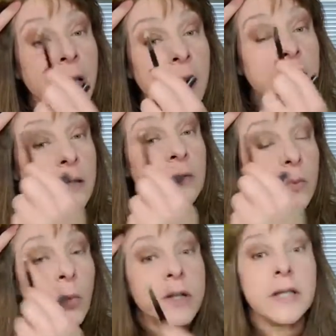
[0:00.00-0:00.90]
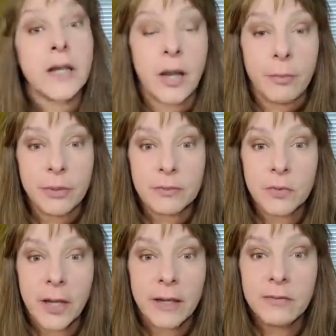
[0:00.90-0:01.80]
and worked it up,
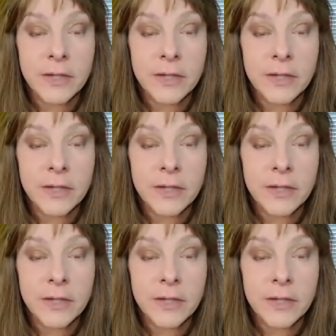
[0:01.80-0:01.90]
okay?